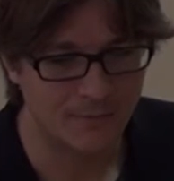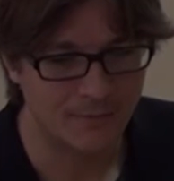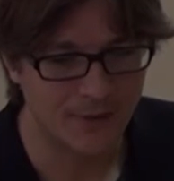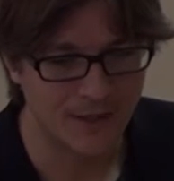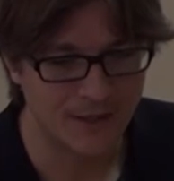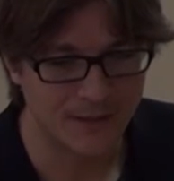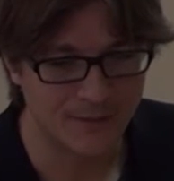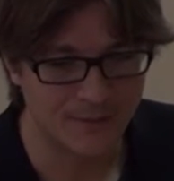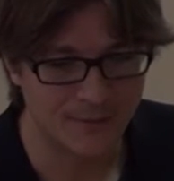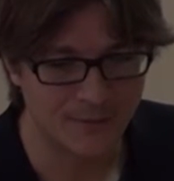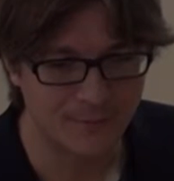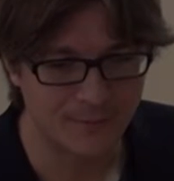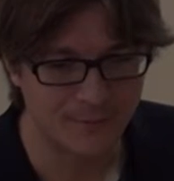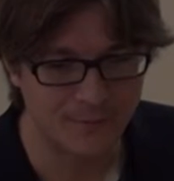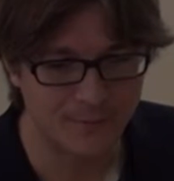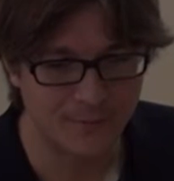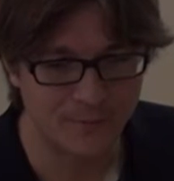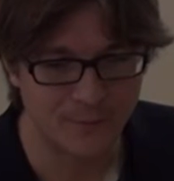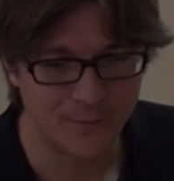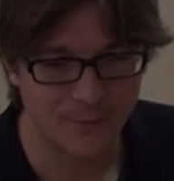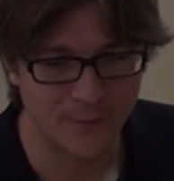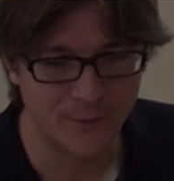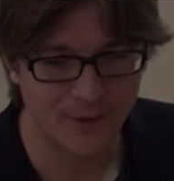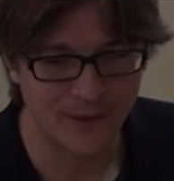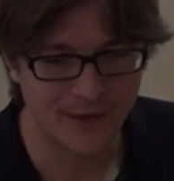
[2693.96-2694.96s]
But
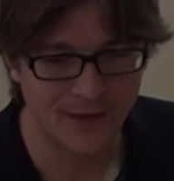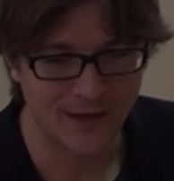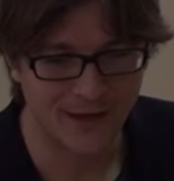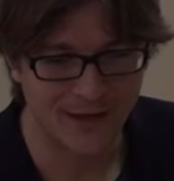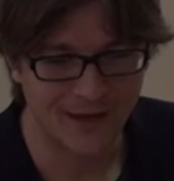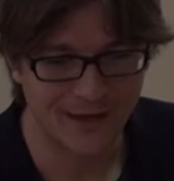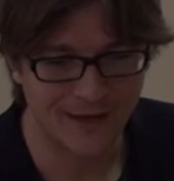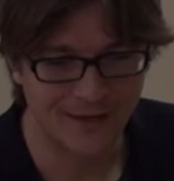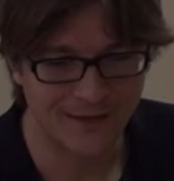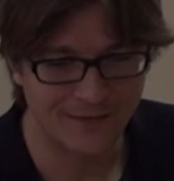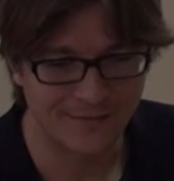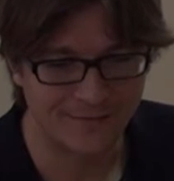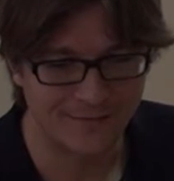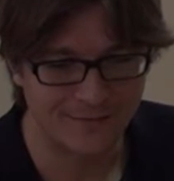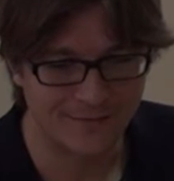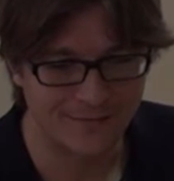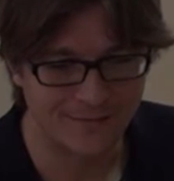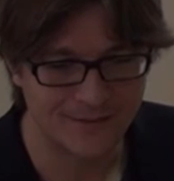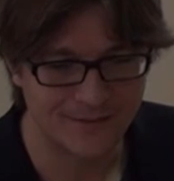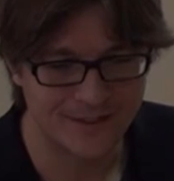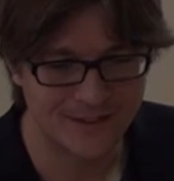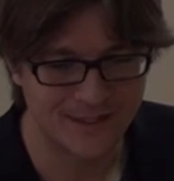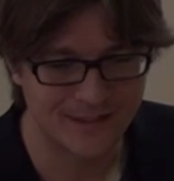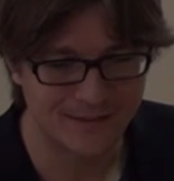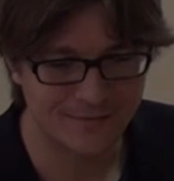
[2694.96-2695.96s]
when I
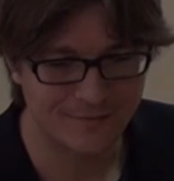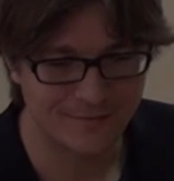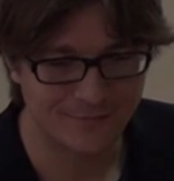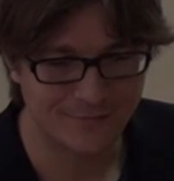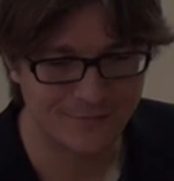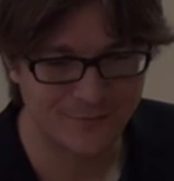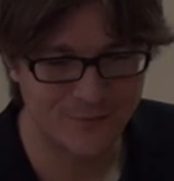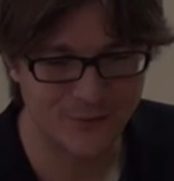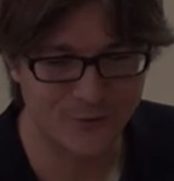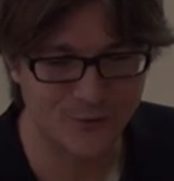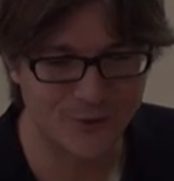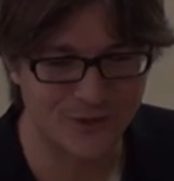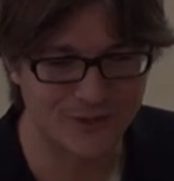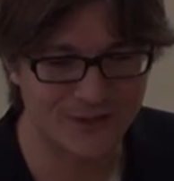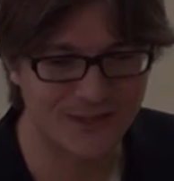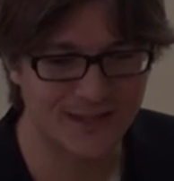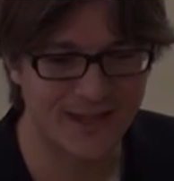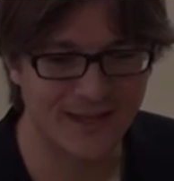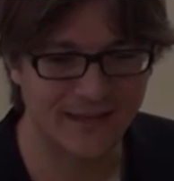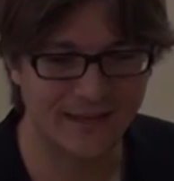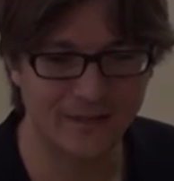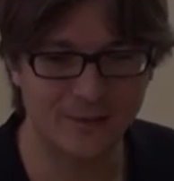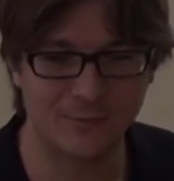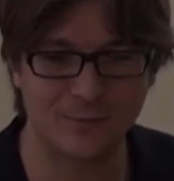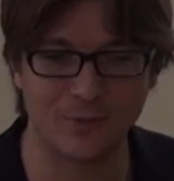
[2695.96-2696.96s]
do a
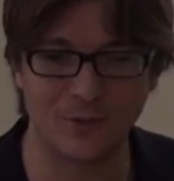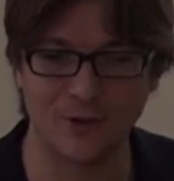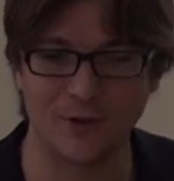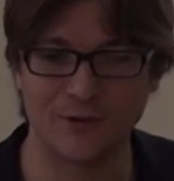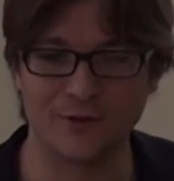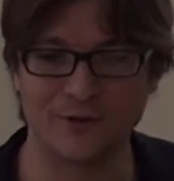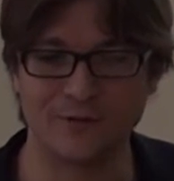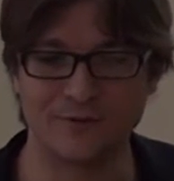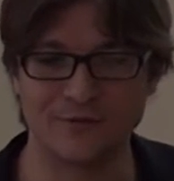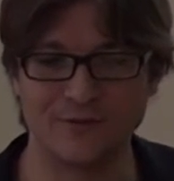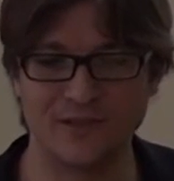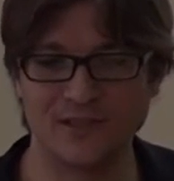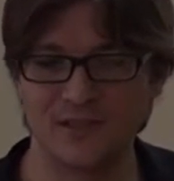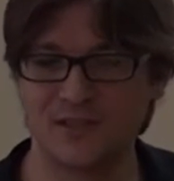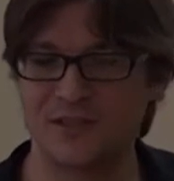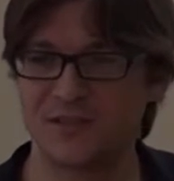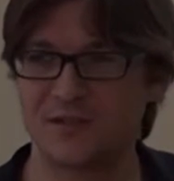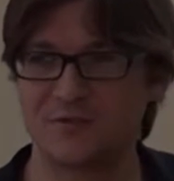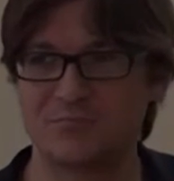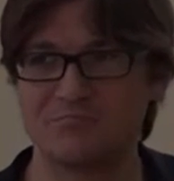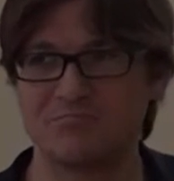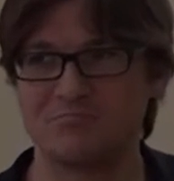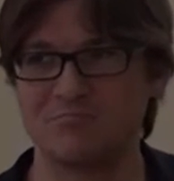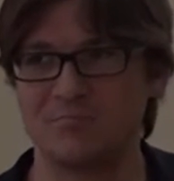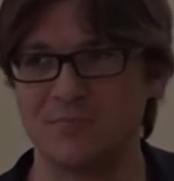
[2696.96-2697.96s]
scatter plot of
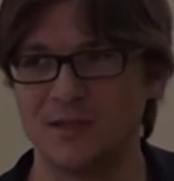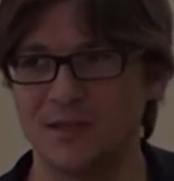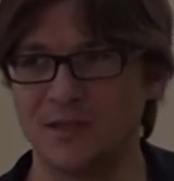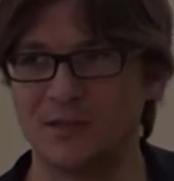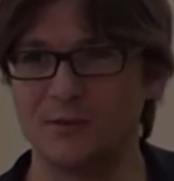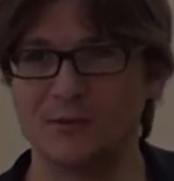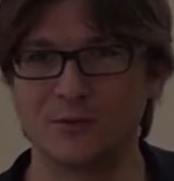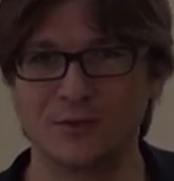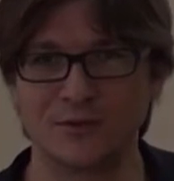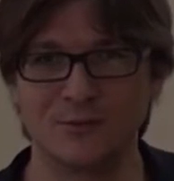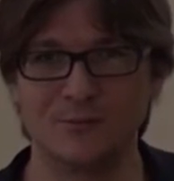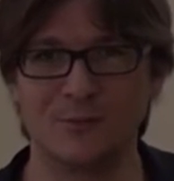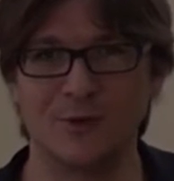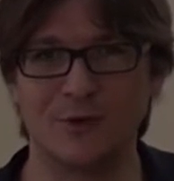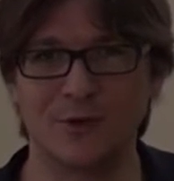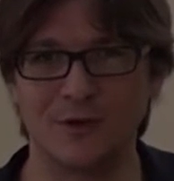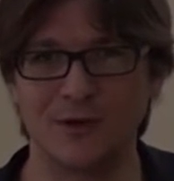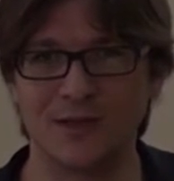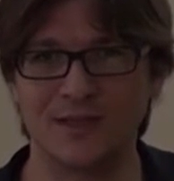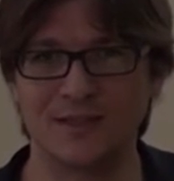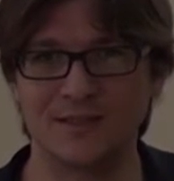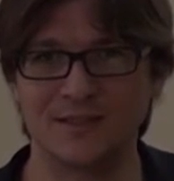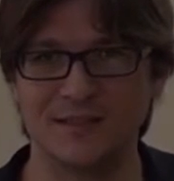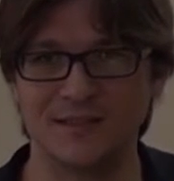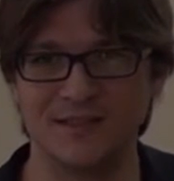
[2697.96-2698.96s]
this it looks more
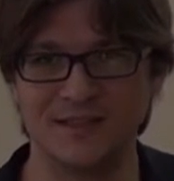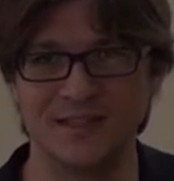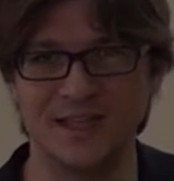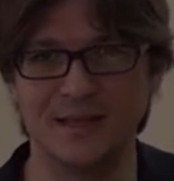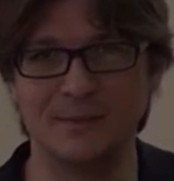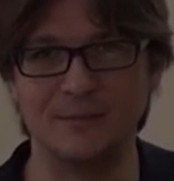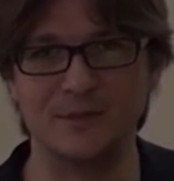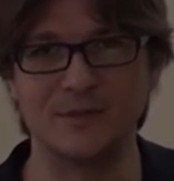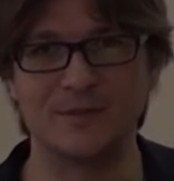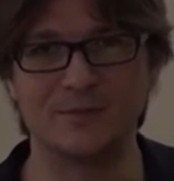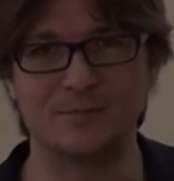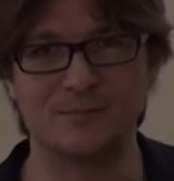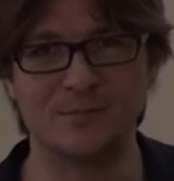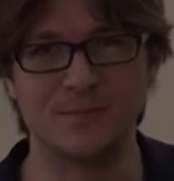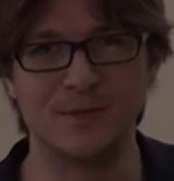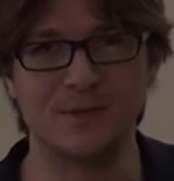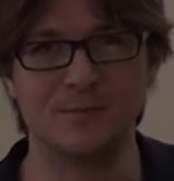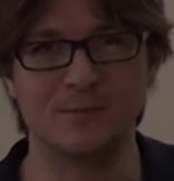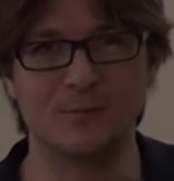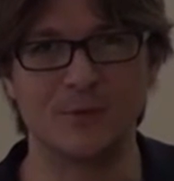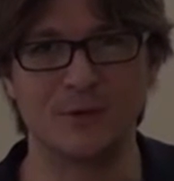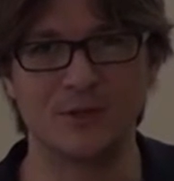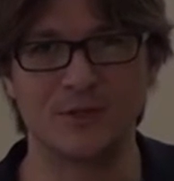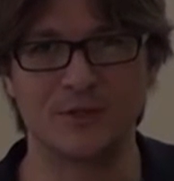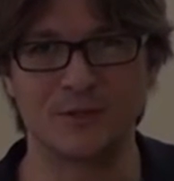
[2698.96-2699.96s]
or less the same. It's a
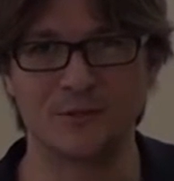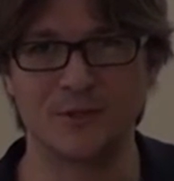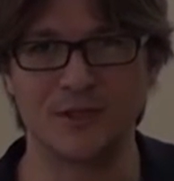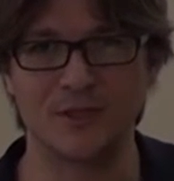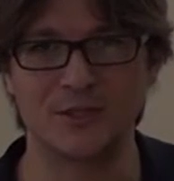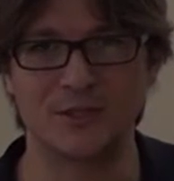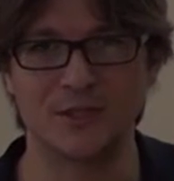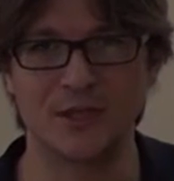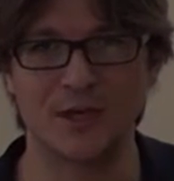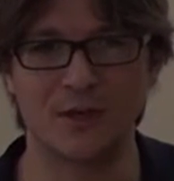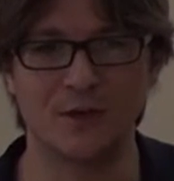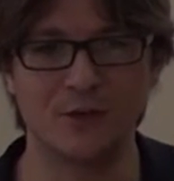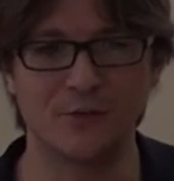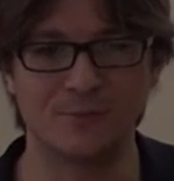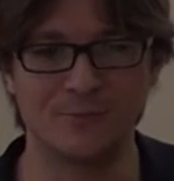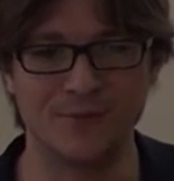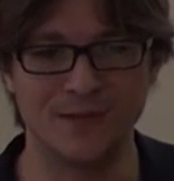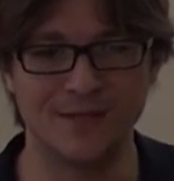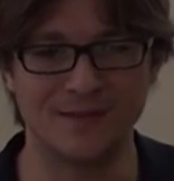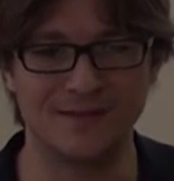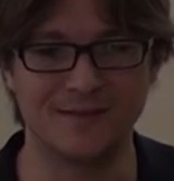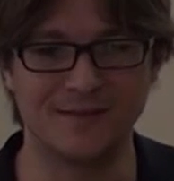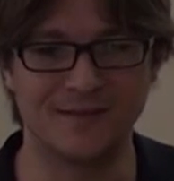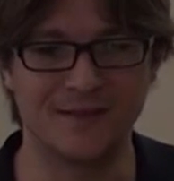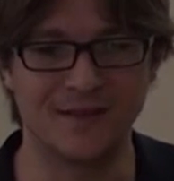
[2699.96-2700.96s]
bit more stretched out,
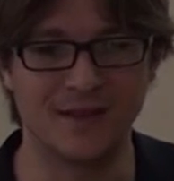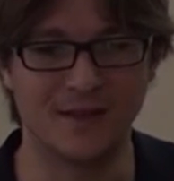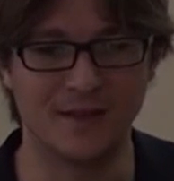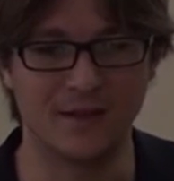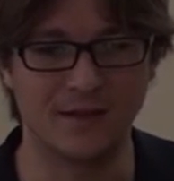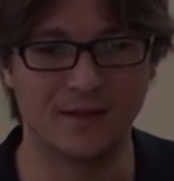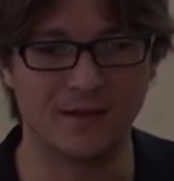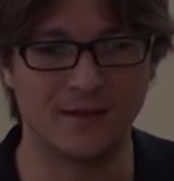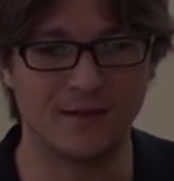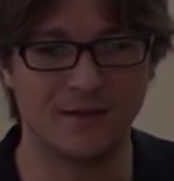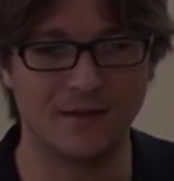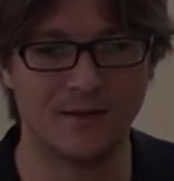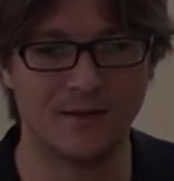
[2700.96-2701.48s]
but the